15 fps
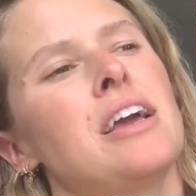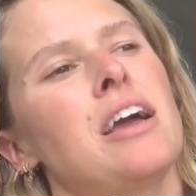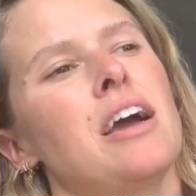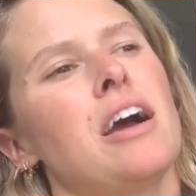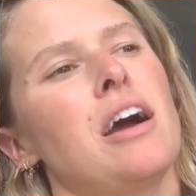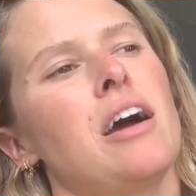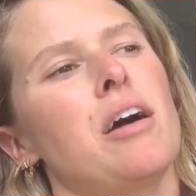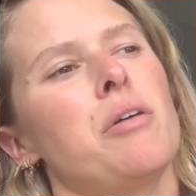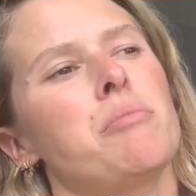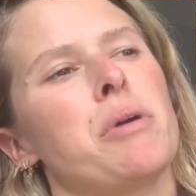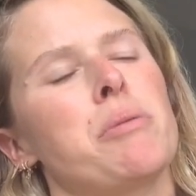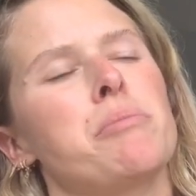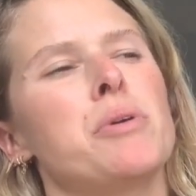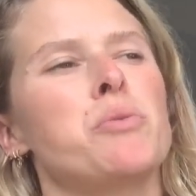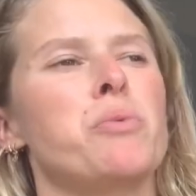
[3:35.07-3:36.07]

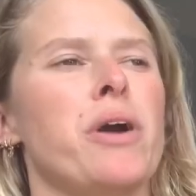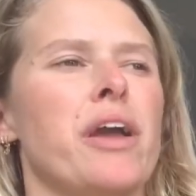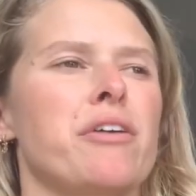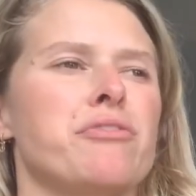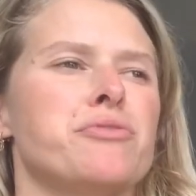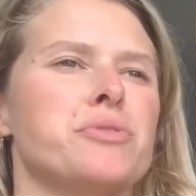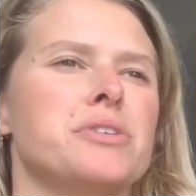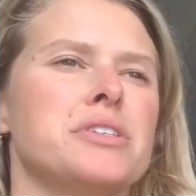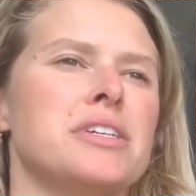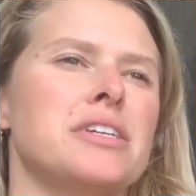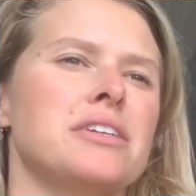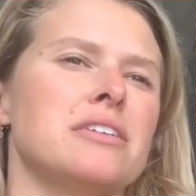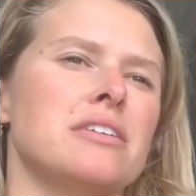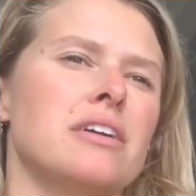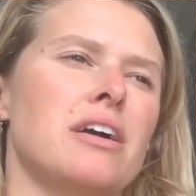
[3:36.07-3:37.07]
my midwife
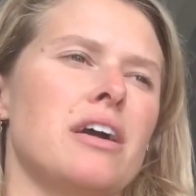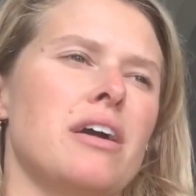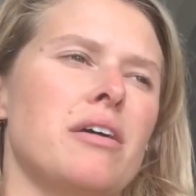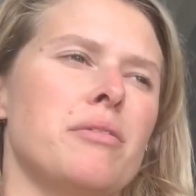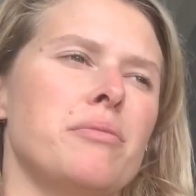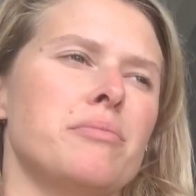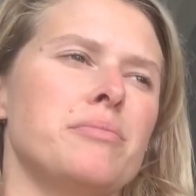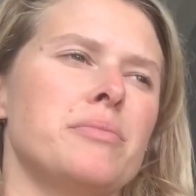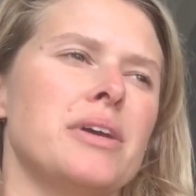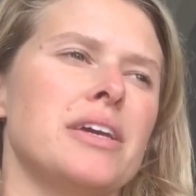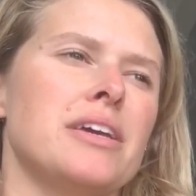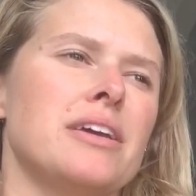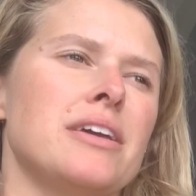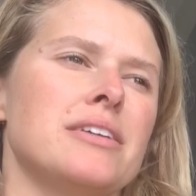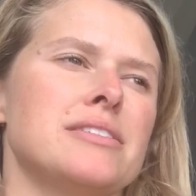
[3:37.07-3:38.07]
really
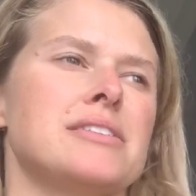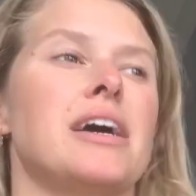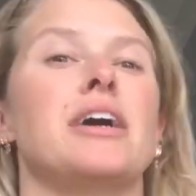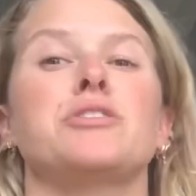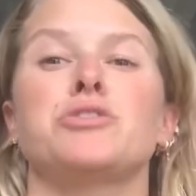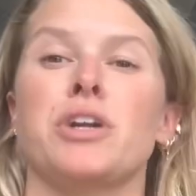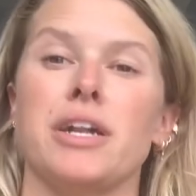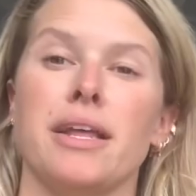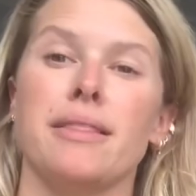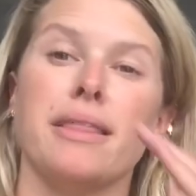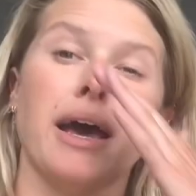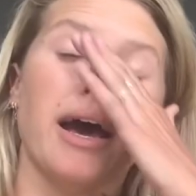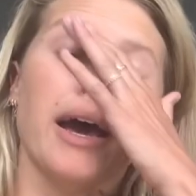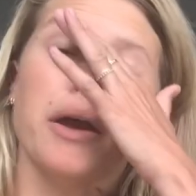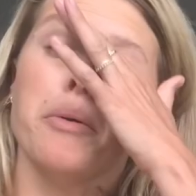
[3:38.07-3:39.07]
exaggerated
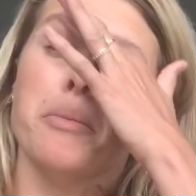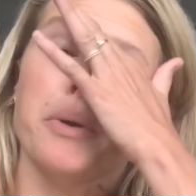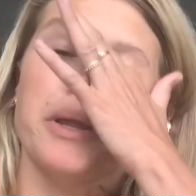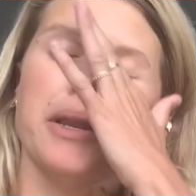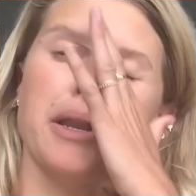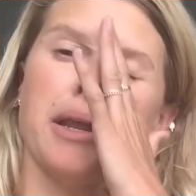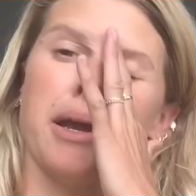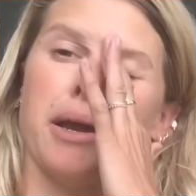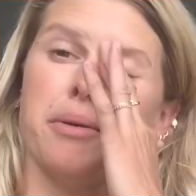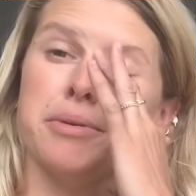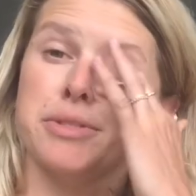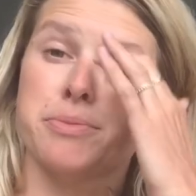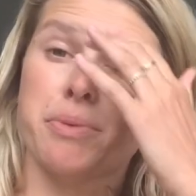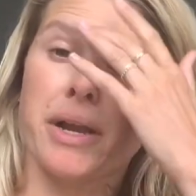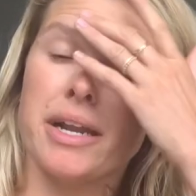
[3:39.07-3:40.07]
that when I
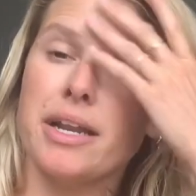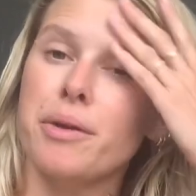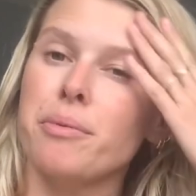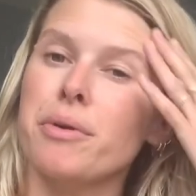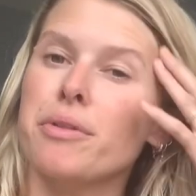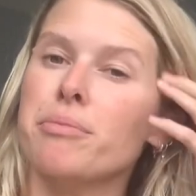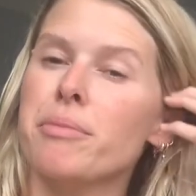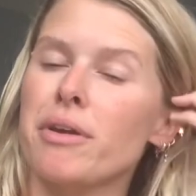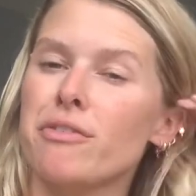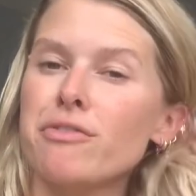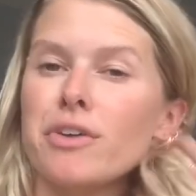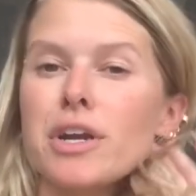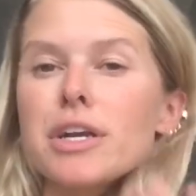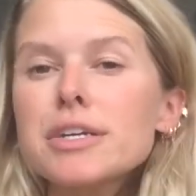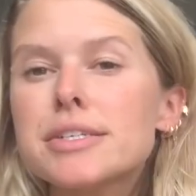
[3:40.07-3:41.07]
was pregnant with my
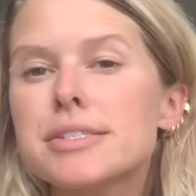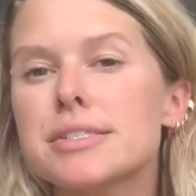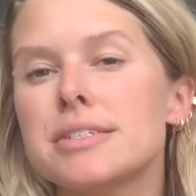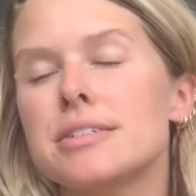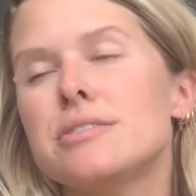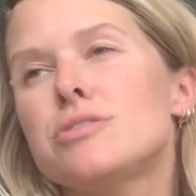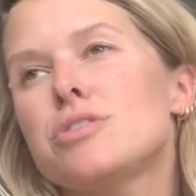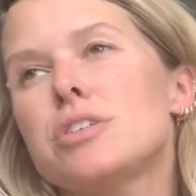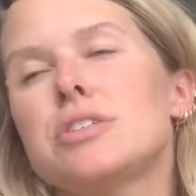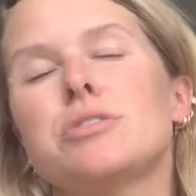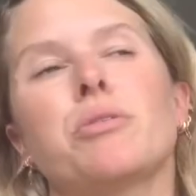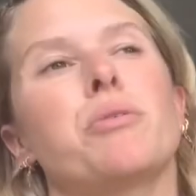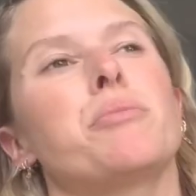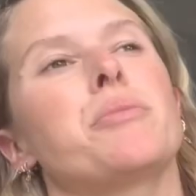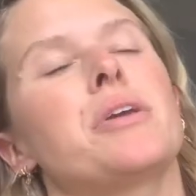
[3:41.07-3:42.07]
first, and she
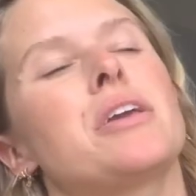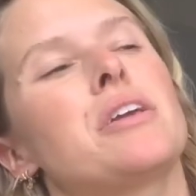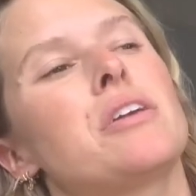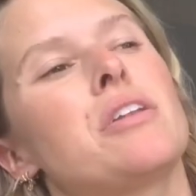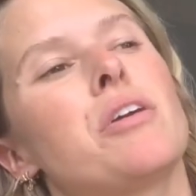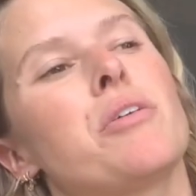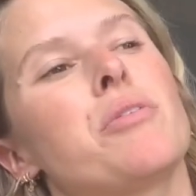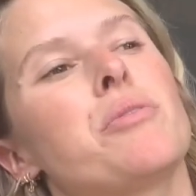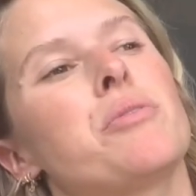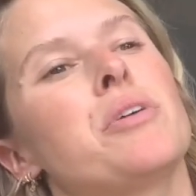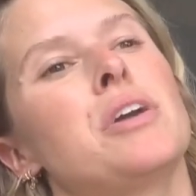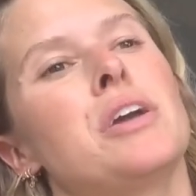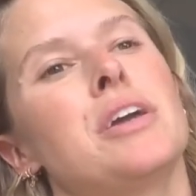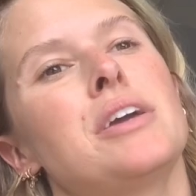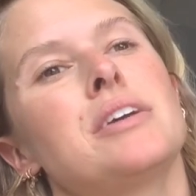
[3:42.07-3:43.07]
told me,
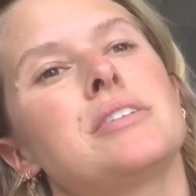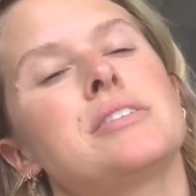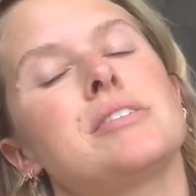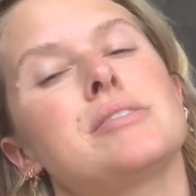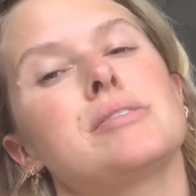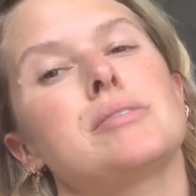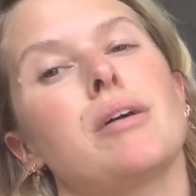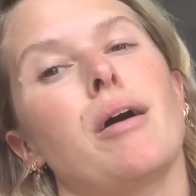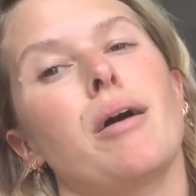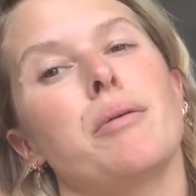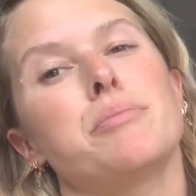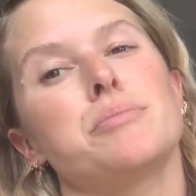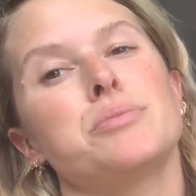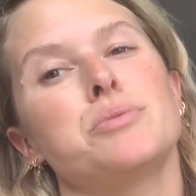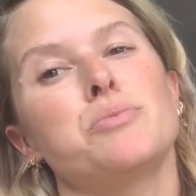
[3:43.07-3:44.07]
to
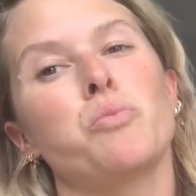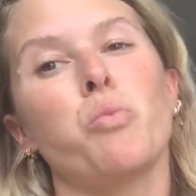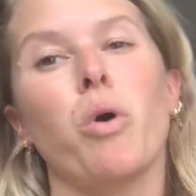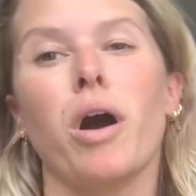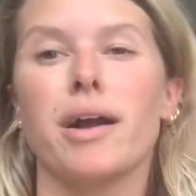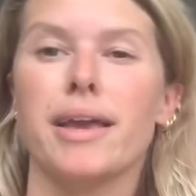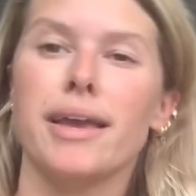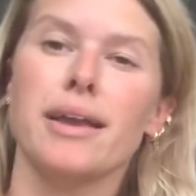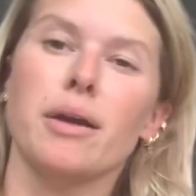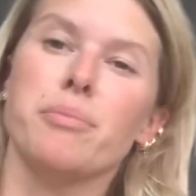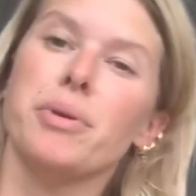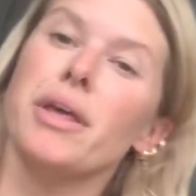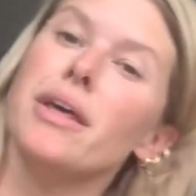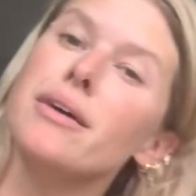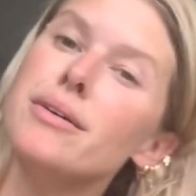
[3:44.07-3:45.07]
stop walking up
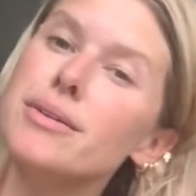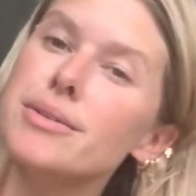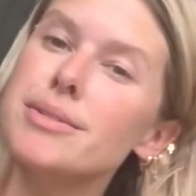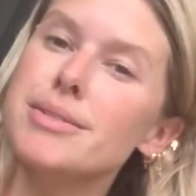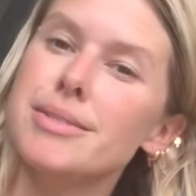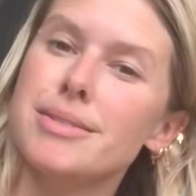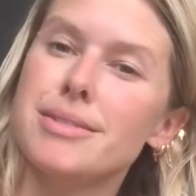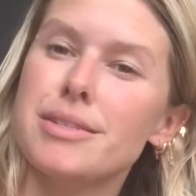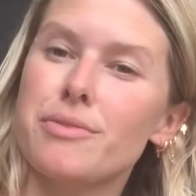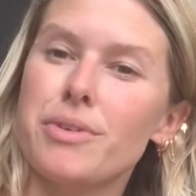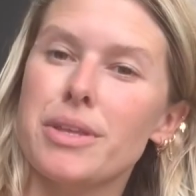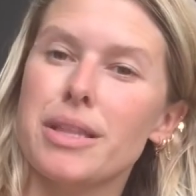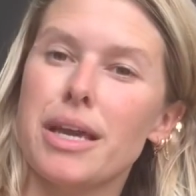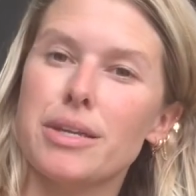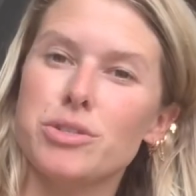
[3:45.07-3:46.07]
hills and stuff
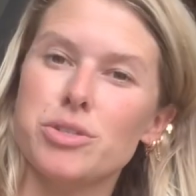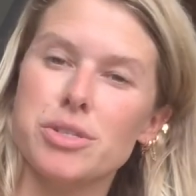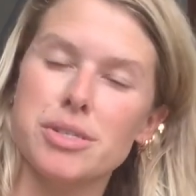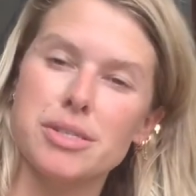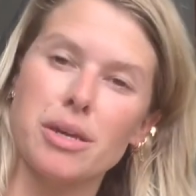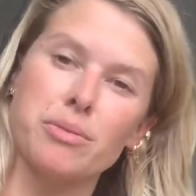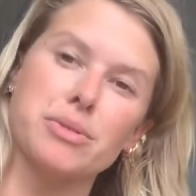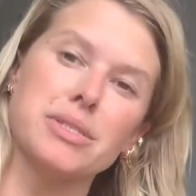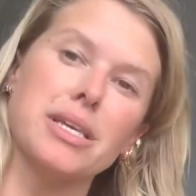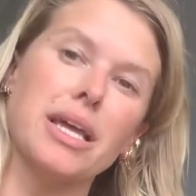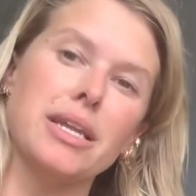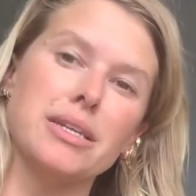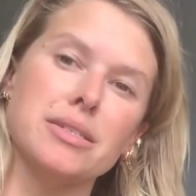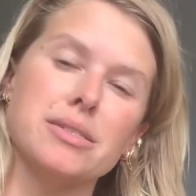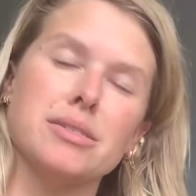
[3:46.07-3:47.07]
like that, just because I was
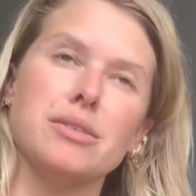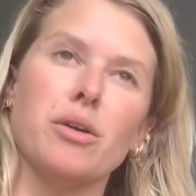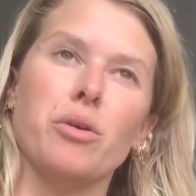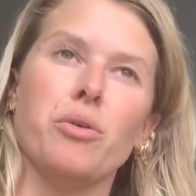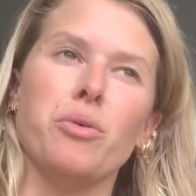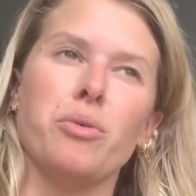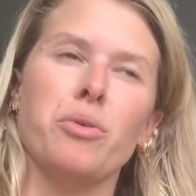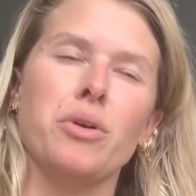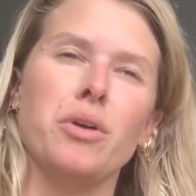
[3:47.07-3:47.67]
getting so